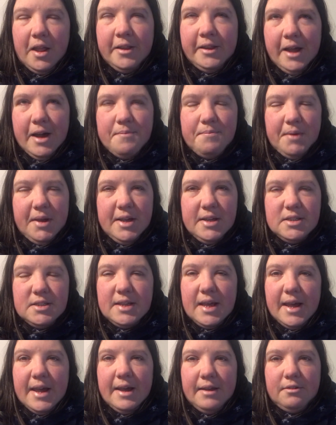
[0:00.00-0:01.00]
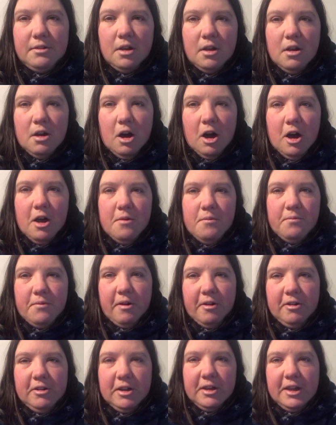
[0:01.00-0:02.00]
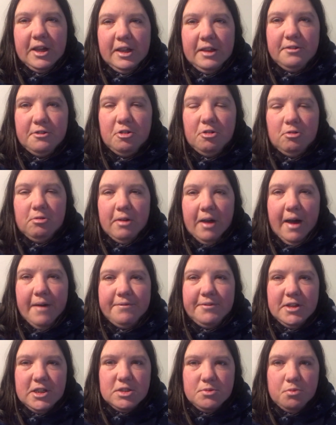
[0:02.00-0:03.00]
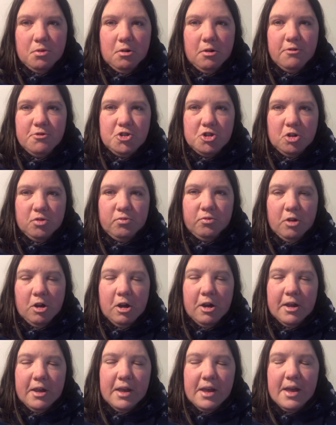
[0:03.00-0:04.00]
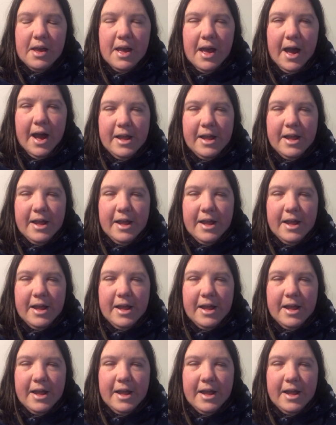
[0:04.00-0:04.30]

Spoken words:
That being said, I am very lucky to have the support of John Wright